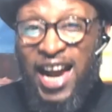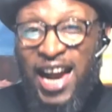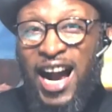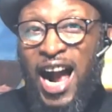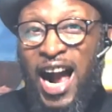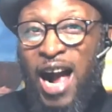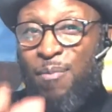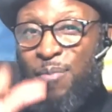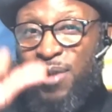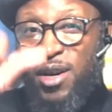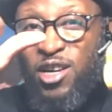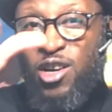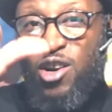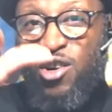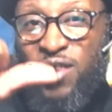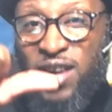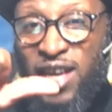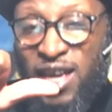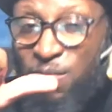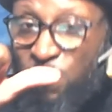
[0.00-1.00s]
I'm gonna
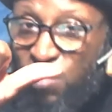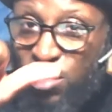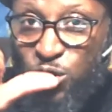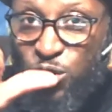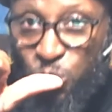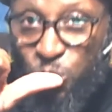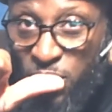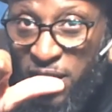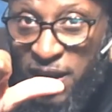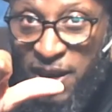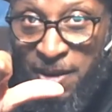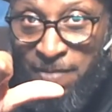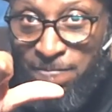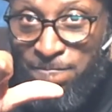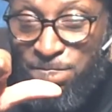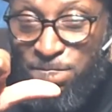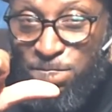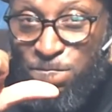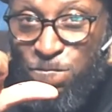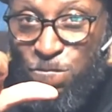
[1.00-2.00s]
go in
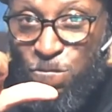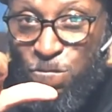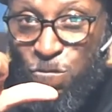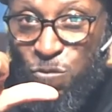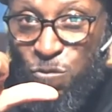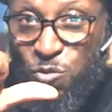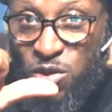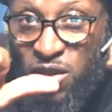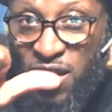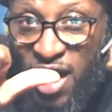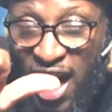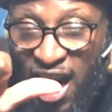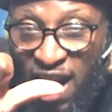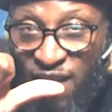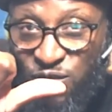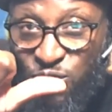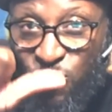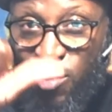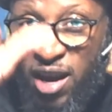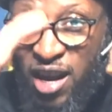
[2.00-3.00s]
between
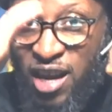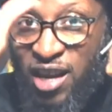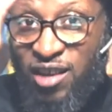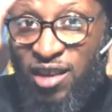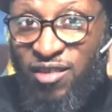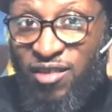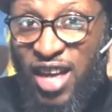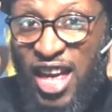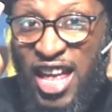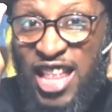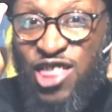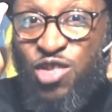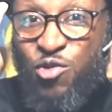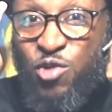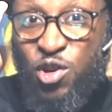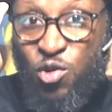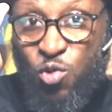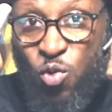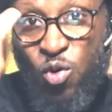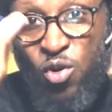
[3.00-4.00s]
halfway and
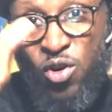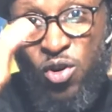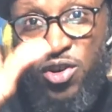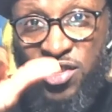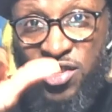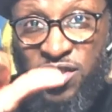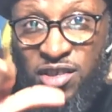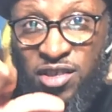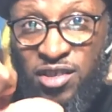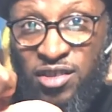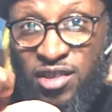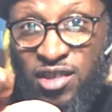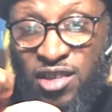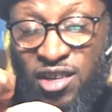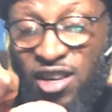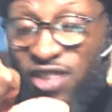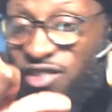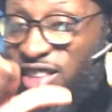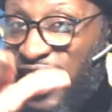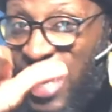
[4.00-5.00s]
three quarters
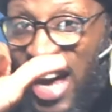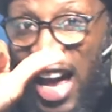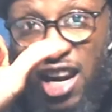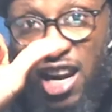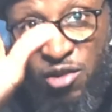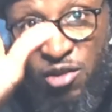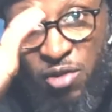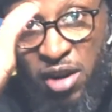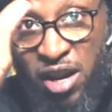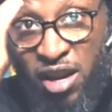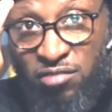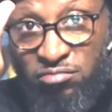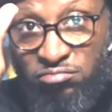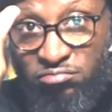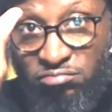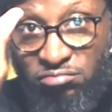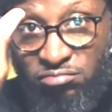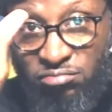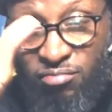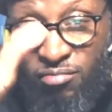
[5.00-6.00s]
on the Cali Red.
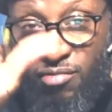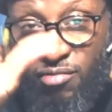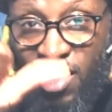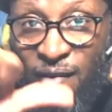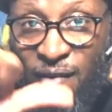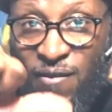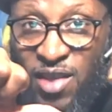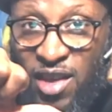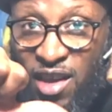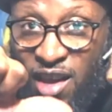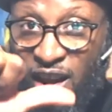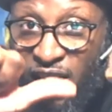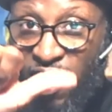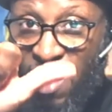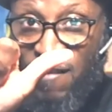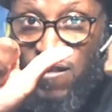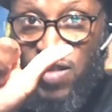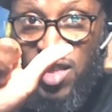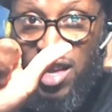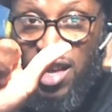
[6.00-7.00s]
All
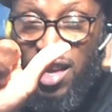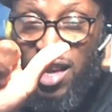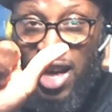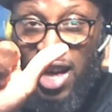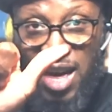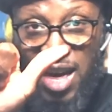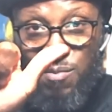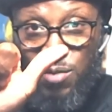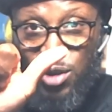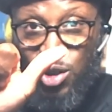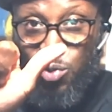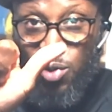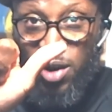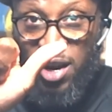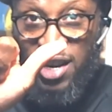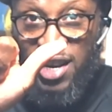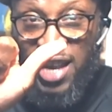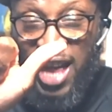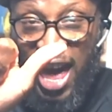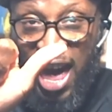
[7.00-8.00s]
right. In
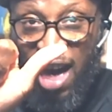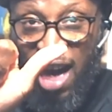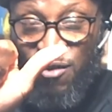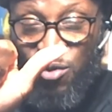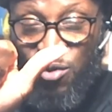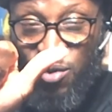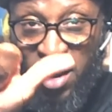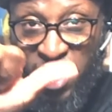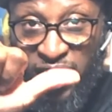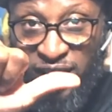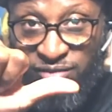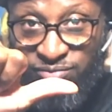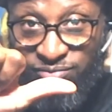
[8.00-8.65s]
between halfway